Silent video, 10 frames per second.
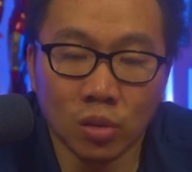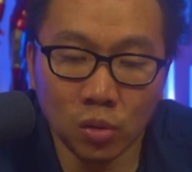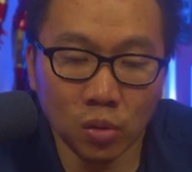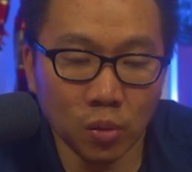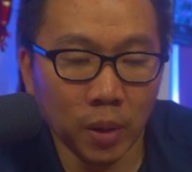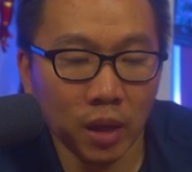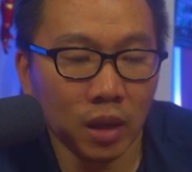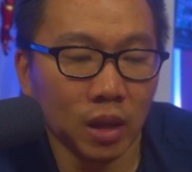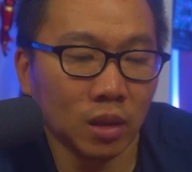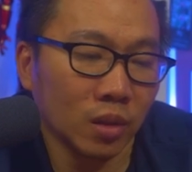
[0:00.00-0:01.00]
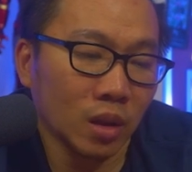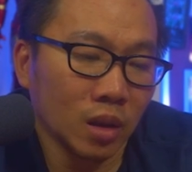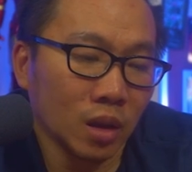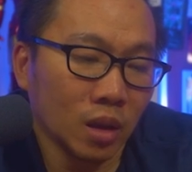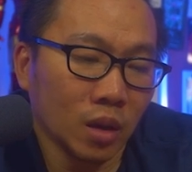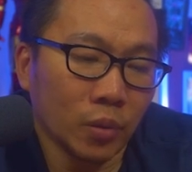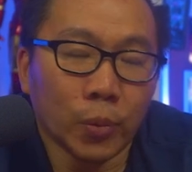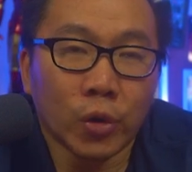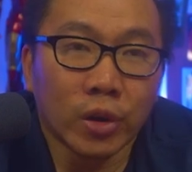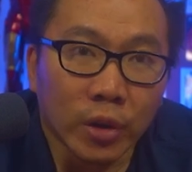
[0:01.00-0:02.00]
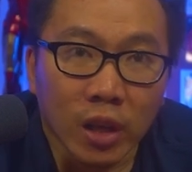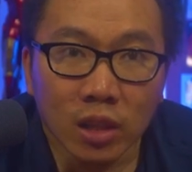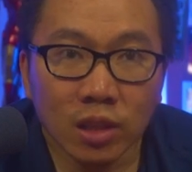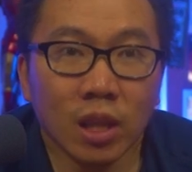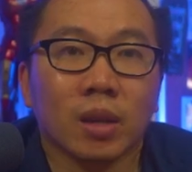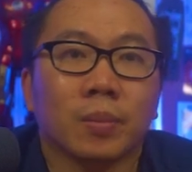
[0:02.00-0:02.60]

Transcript: to make it more realistic.